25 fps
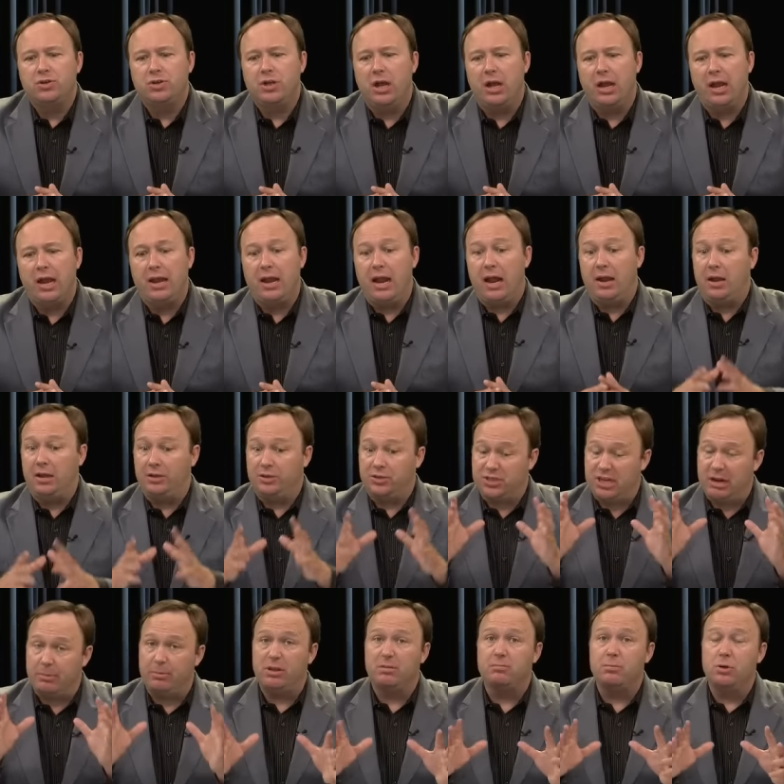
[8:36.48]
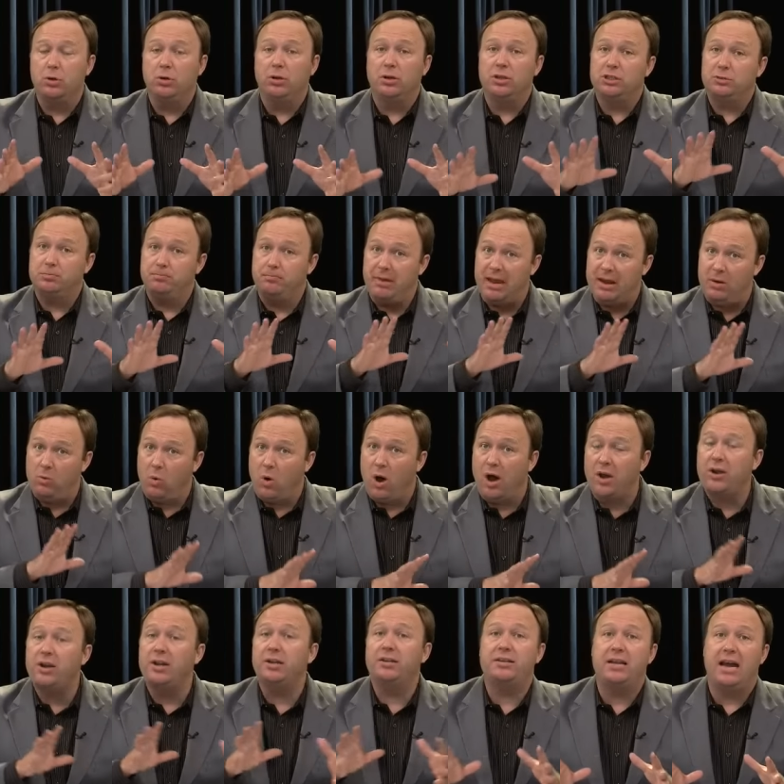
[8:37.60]
And some of the mullahs may
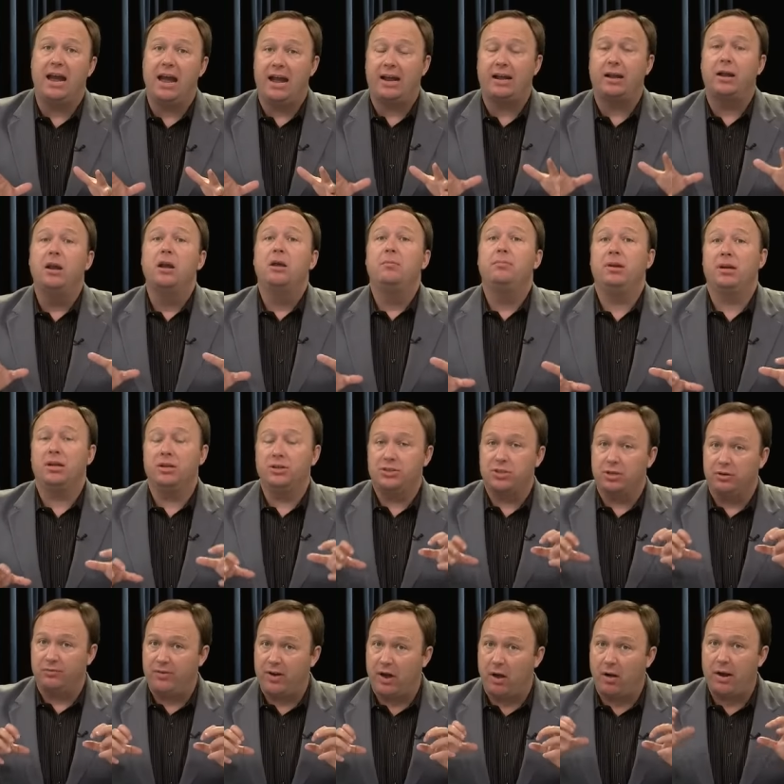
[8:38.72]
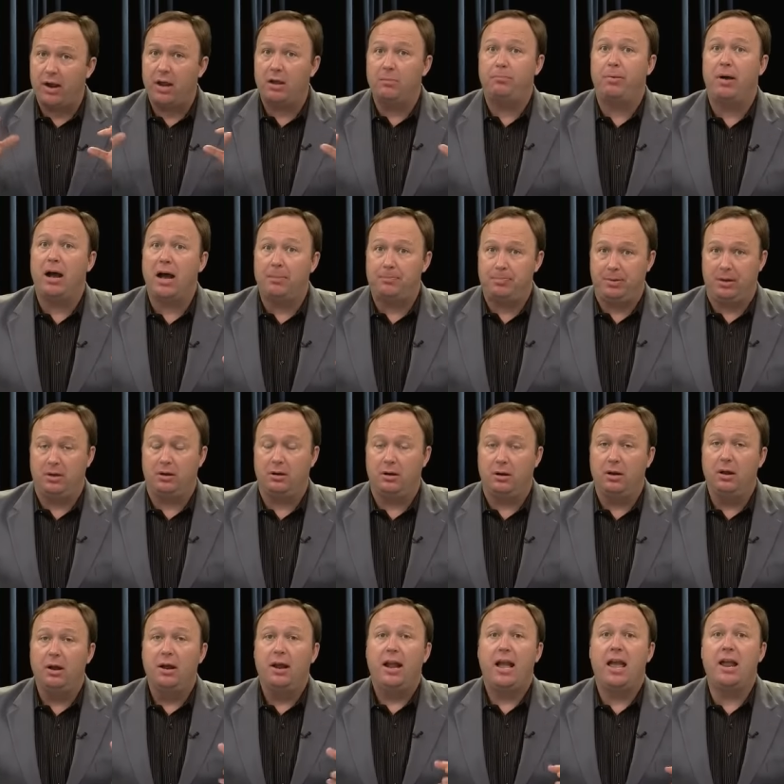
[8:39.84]
want an attack because they're very unpopular,
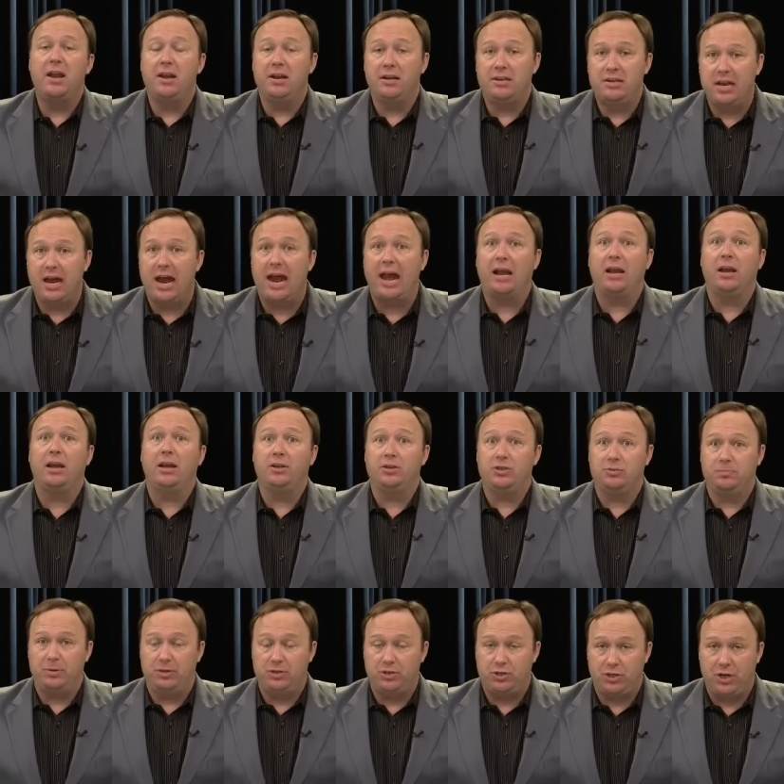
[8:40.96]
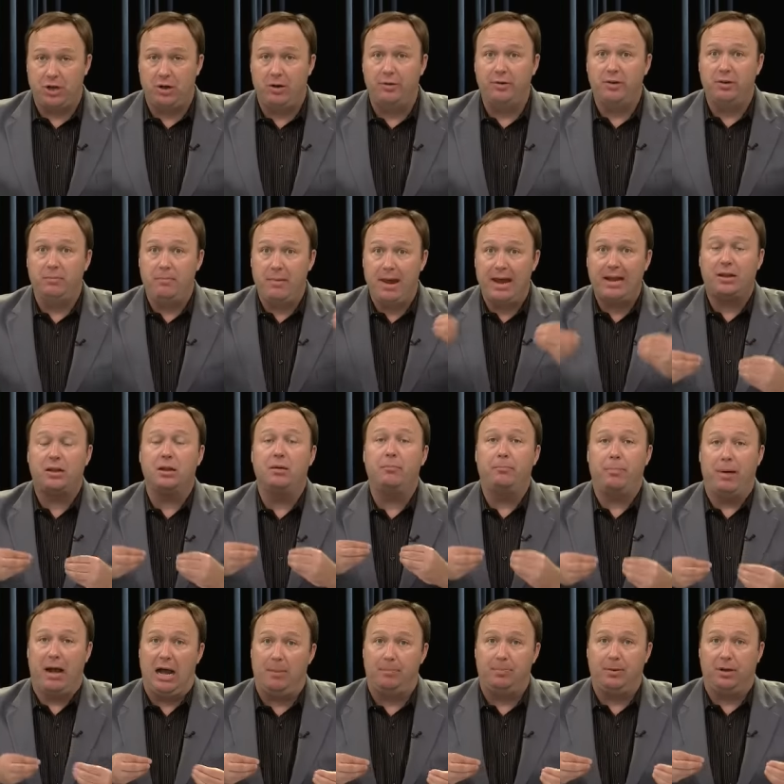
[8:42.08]
and an attack has been shown to make them
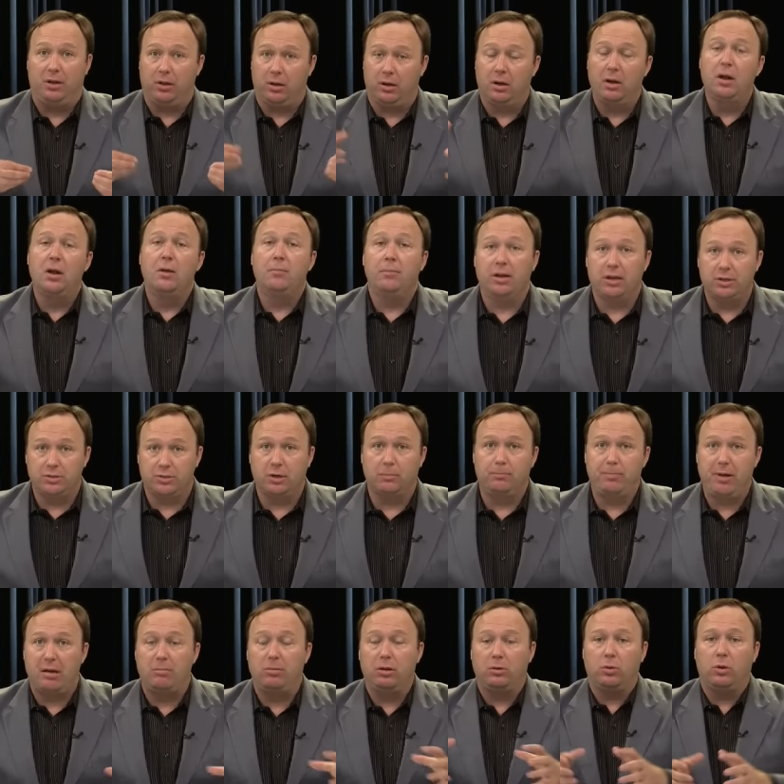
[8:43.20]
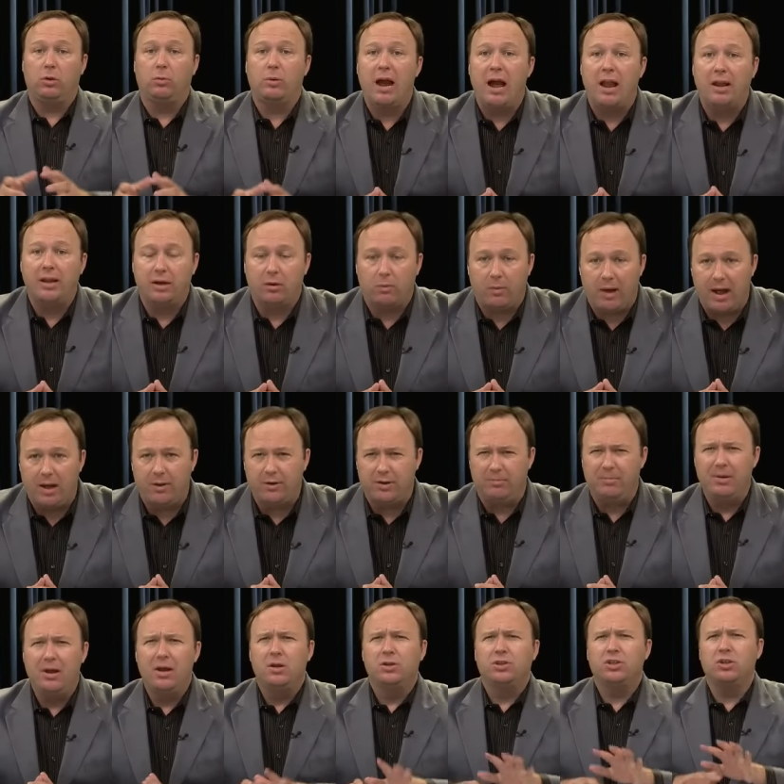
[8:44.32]
popular because their public will rally around them.
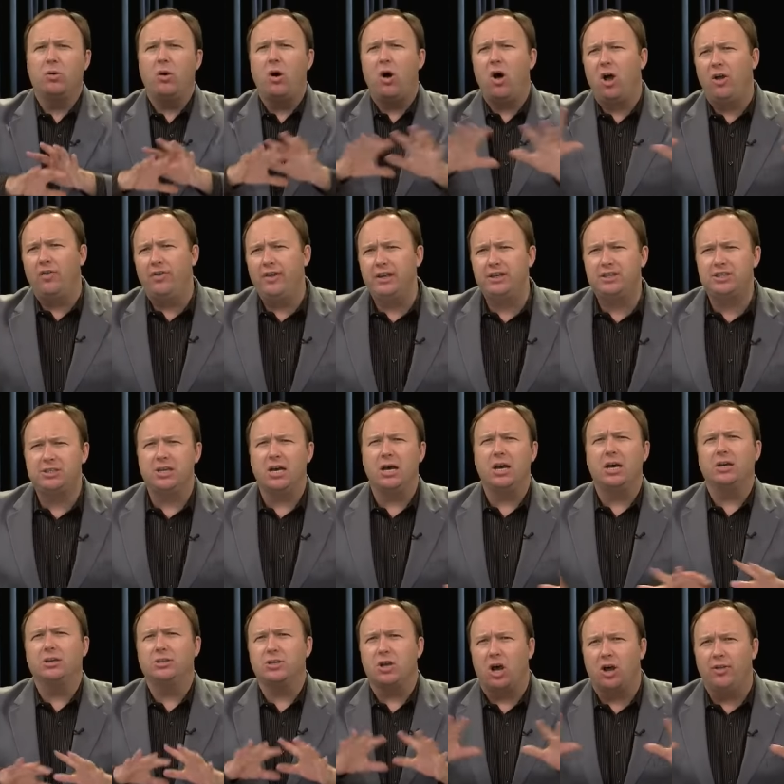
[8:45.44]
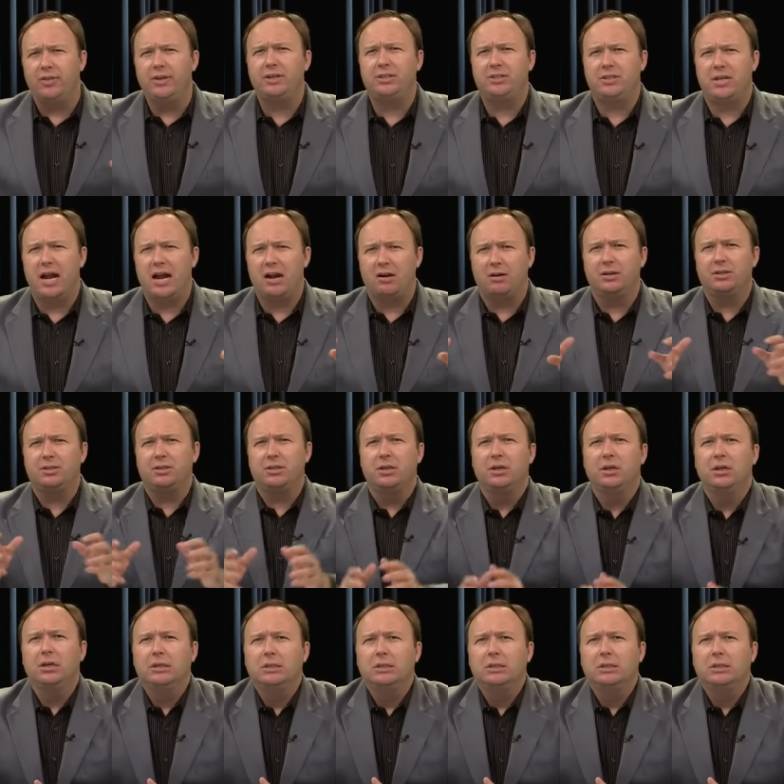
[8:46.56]
So all these thugs, all these tyrants